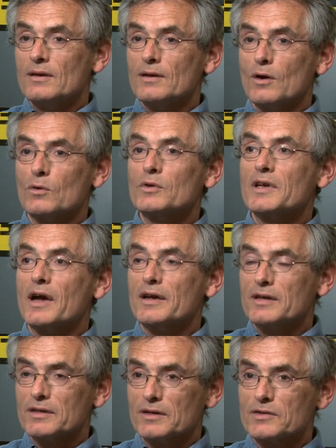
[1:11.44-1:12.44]
not only I
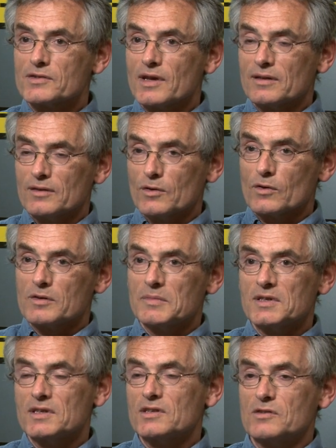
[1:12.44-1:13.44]
can understand the
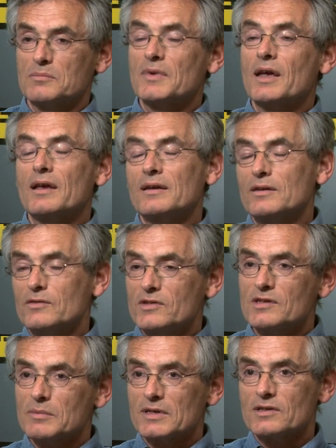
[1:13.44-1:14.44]
documentation, but any
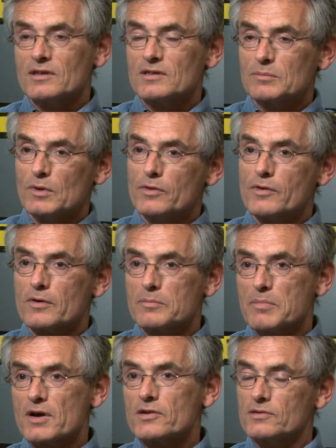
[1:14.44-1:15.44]
reasonably sensible third
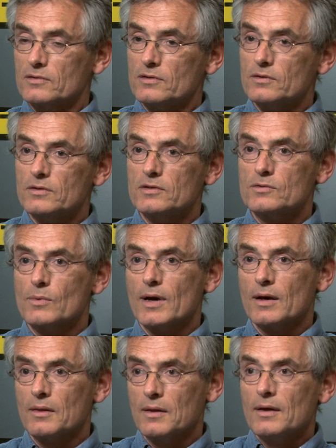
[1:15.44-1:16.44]
person could as
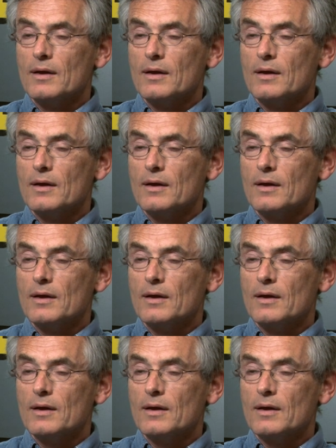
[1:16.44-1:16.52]
well.